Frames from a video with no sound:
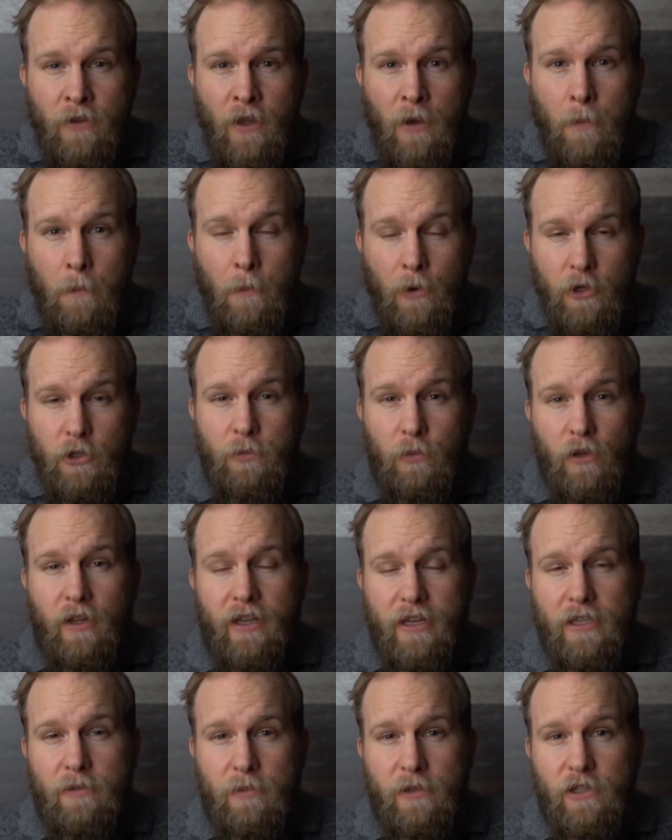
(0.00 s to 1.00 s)
much more
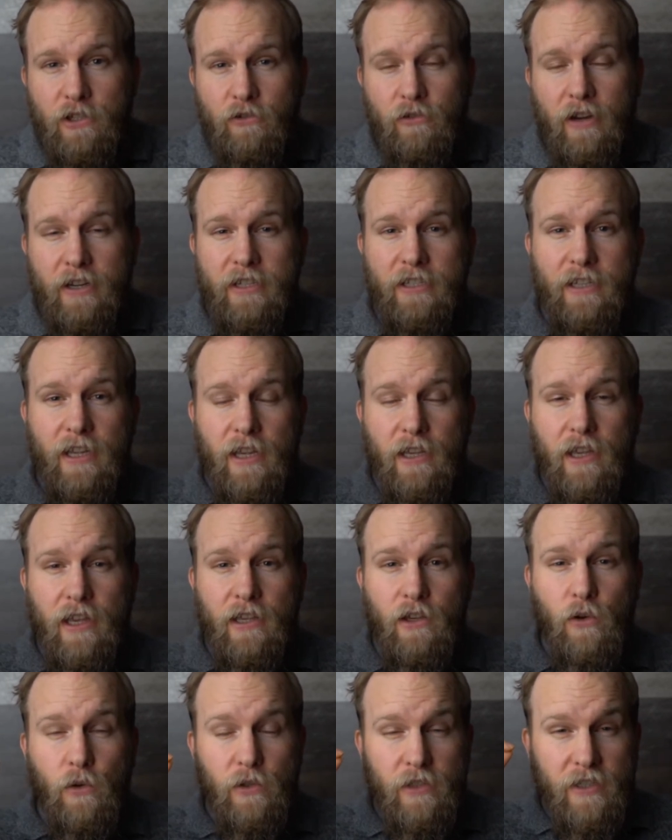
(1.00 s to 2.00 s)
likely to be stressed. It
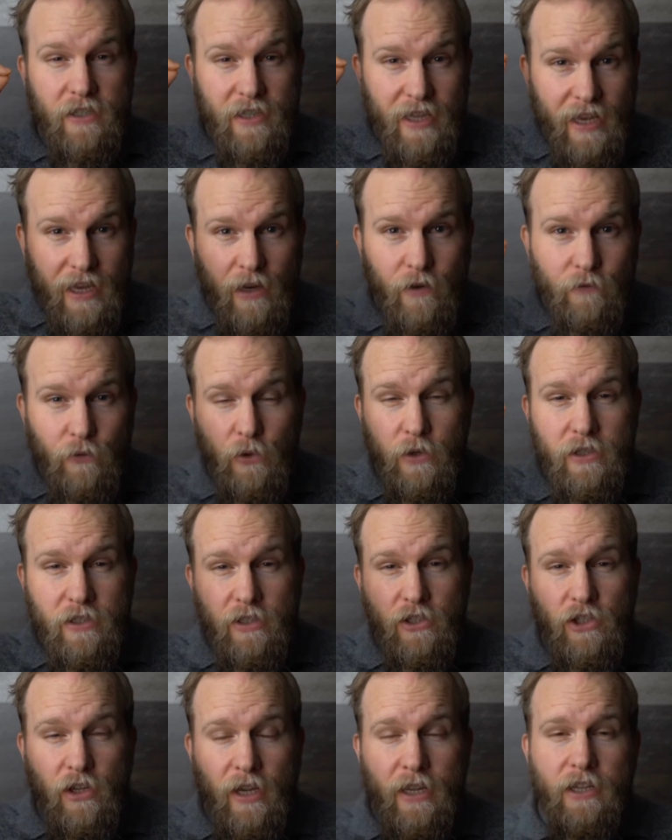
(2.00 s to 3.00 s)
causes the inner voice to
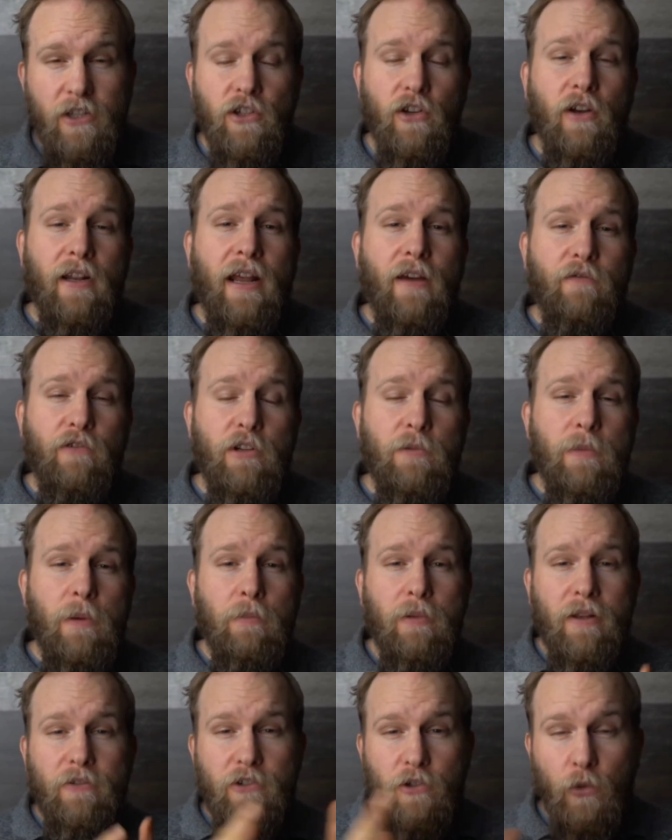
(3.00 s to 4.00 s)
change. On average,
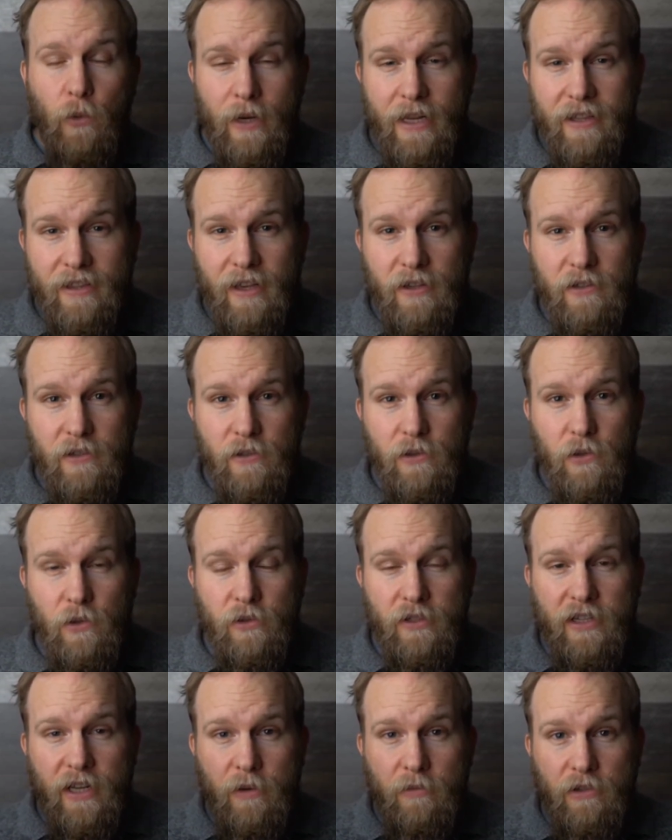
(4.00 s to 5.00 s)
people have 20,000
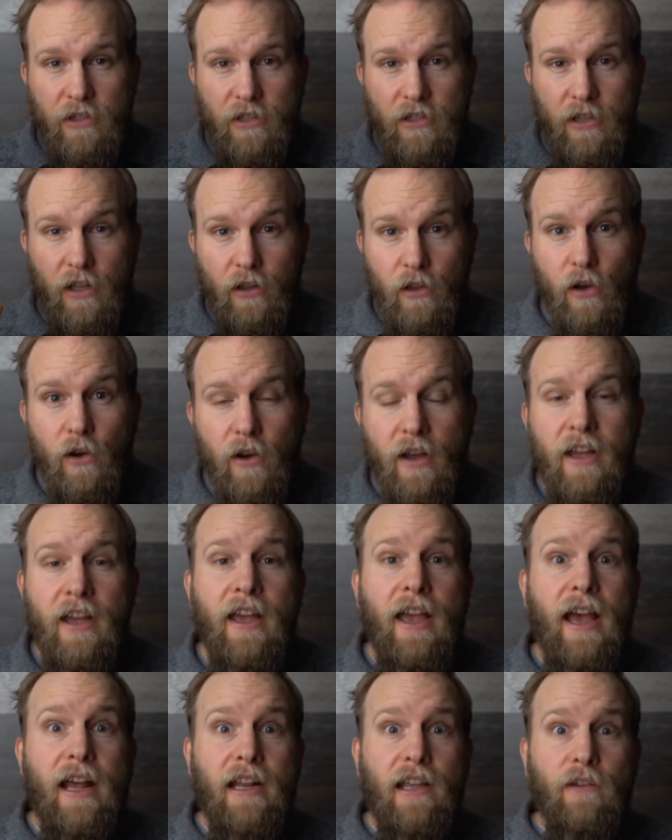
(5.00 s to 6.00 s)
thoughts a day, which is a lot.
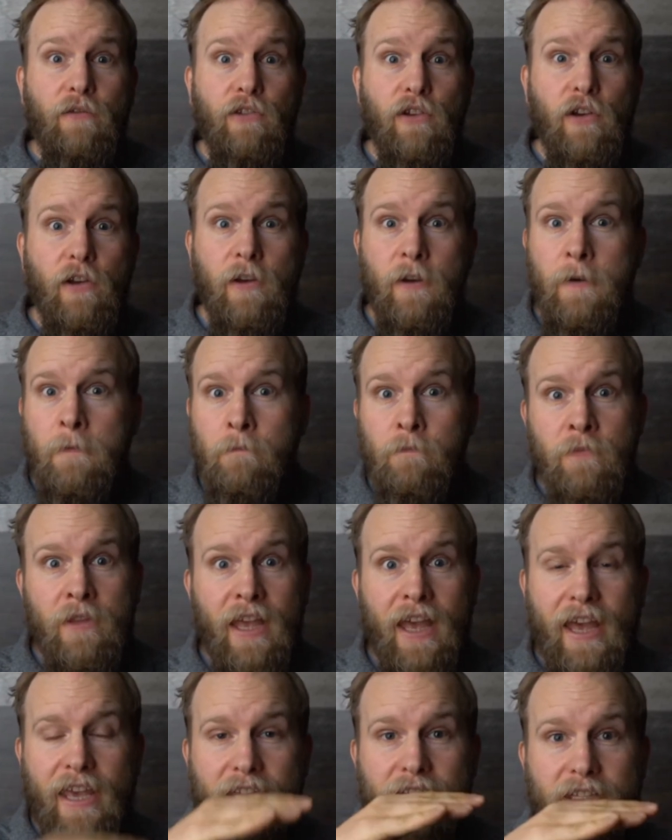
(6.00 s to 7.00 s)
And if you're
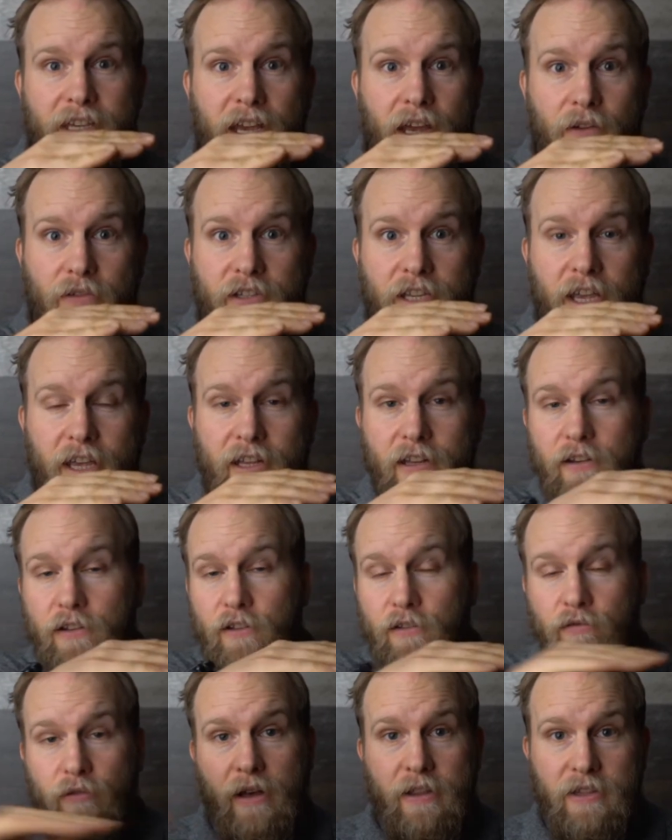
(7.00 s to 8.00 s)
8 out of 10
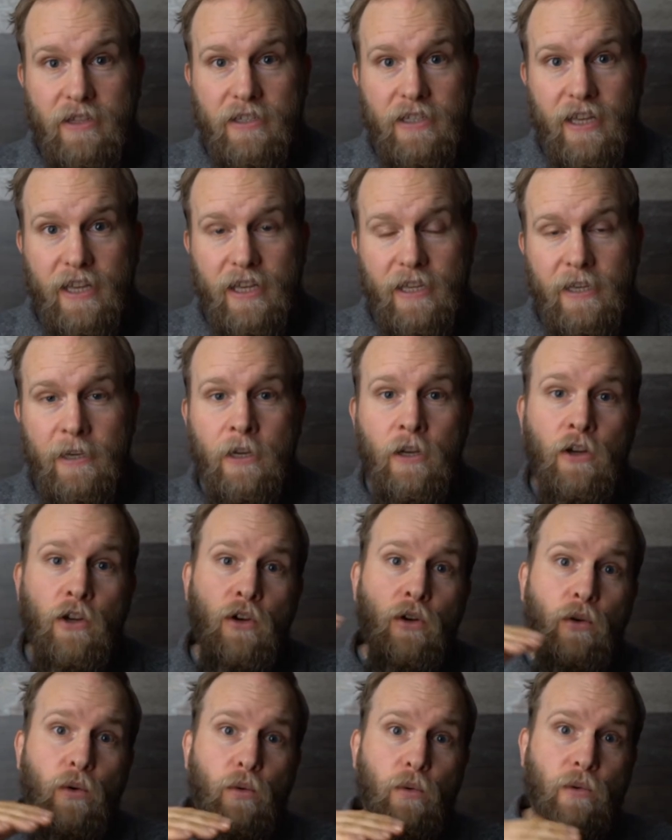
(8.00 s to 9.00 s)
throughout the day,
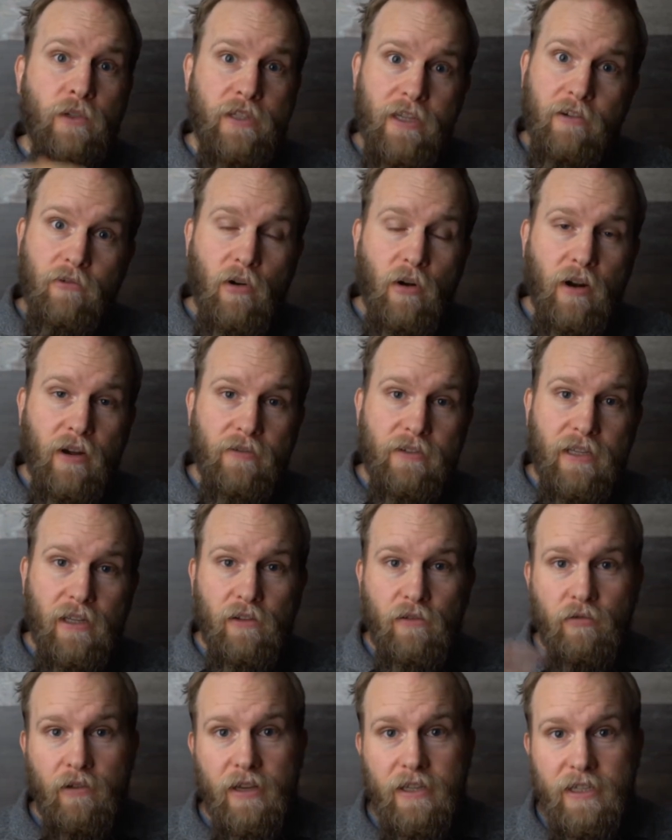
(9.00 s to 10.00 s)
or 0 out of 10
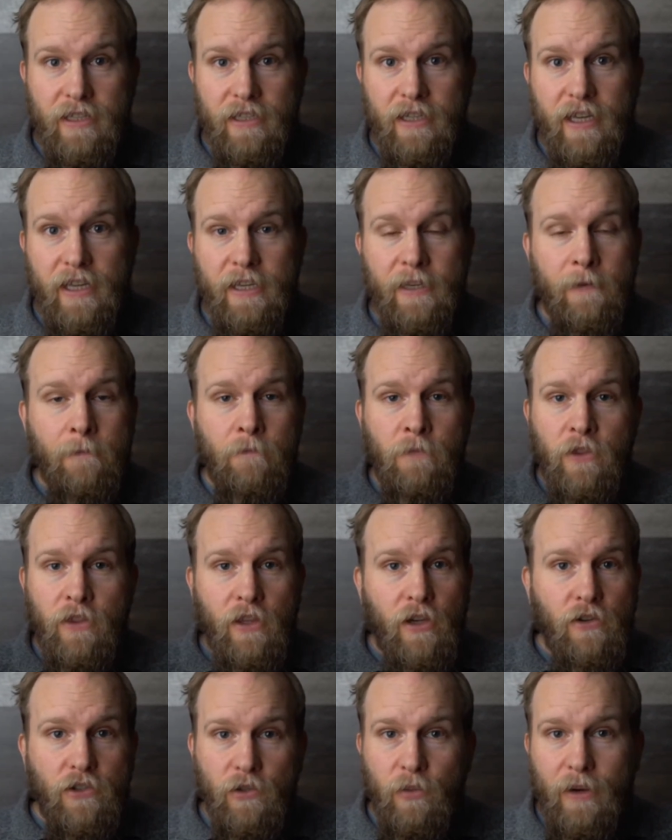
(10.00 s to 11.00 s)
throughout the day,
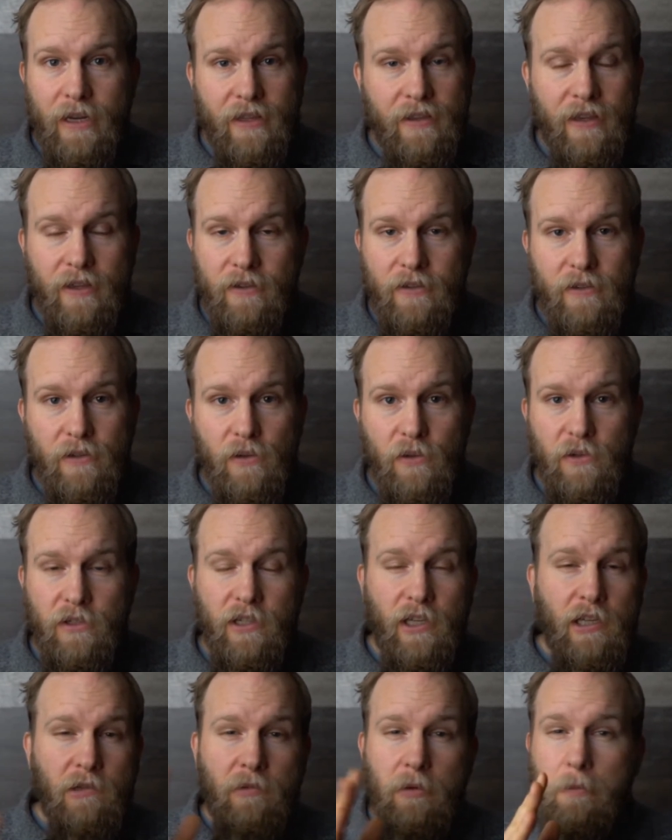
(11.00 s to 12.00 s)
those 20,000 thoughts are
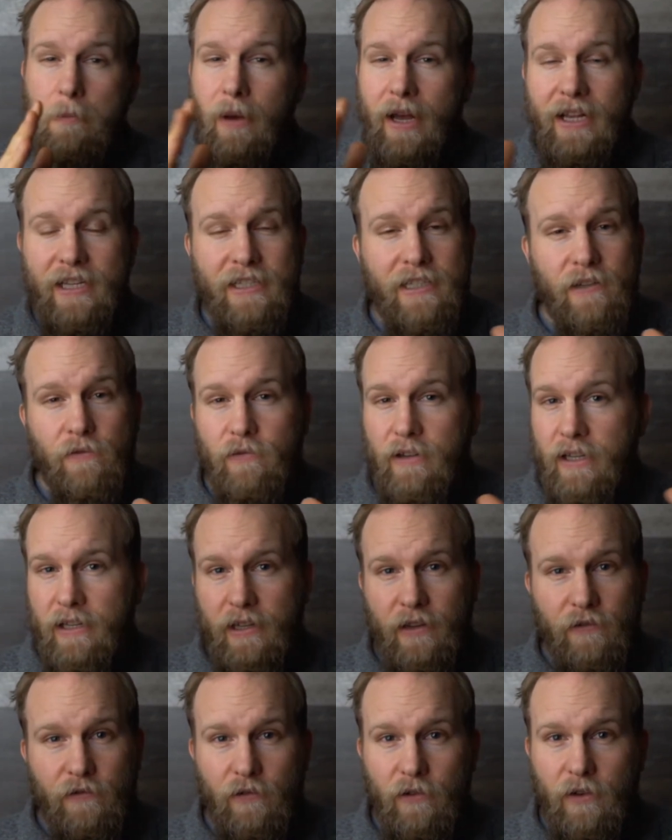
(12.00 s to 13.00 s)
going to be massively
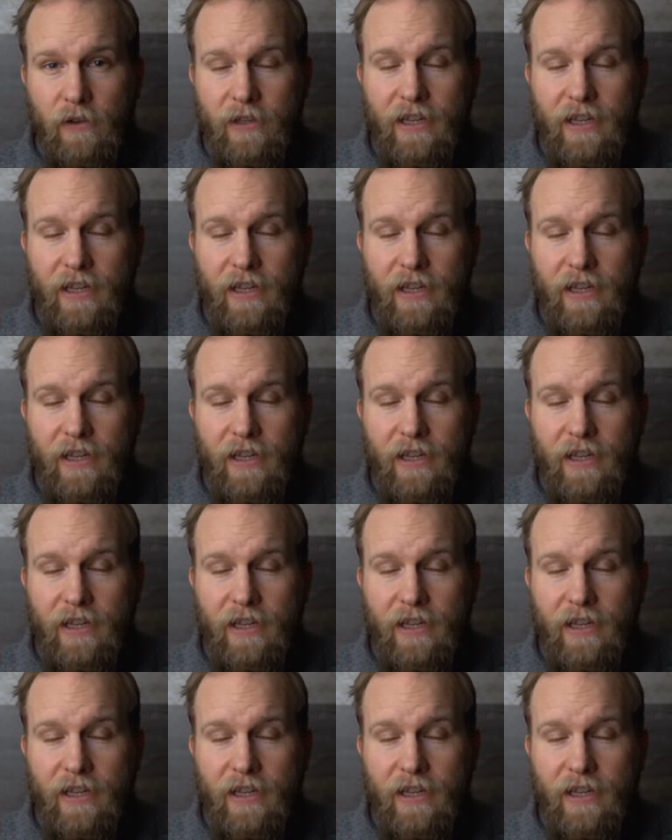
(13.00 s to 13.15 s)
different.